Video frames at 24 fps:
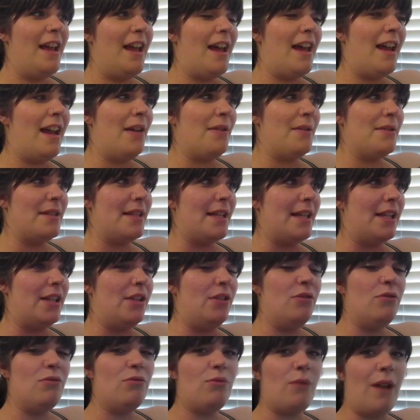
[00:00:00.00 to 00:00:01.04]
And I was like,
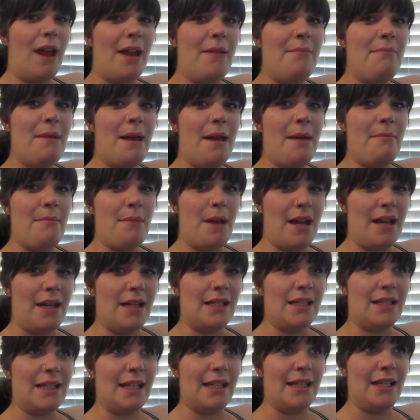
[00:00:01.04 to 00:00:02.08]
you read my mind.
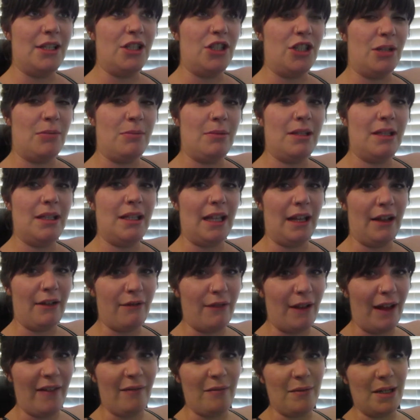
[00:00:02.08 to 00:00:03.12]
Because I legitimately, like,
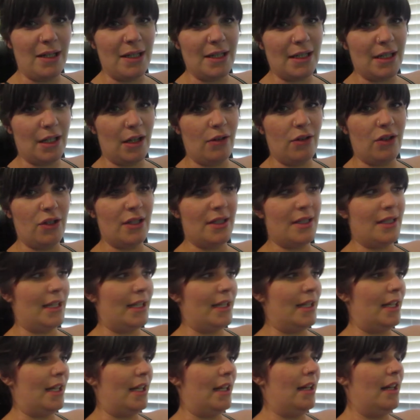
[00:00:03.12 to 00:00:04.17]
five minutes ago just said
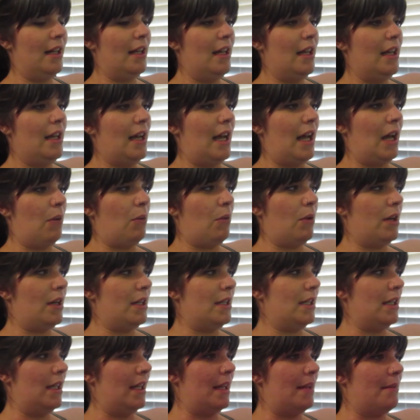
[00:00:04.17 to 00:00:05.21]
that I wanted
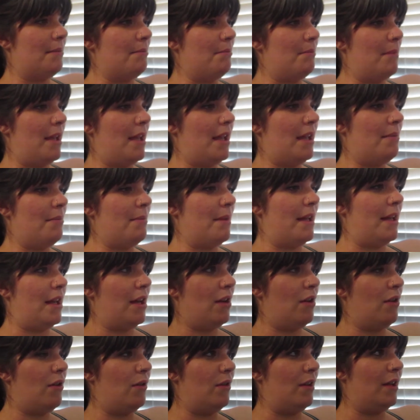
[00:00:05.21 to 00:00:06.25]
to, like, make my
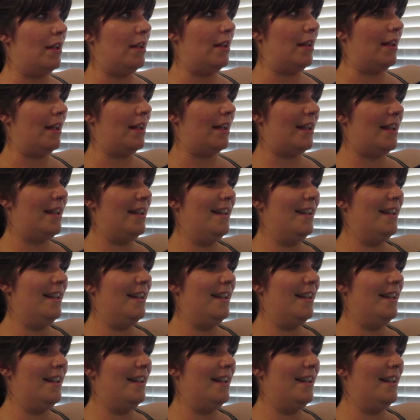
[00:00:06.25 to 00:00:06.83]
own and, like,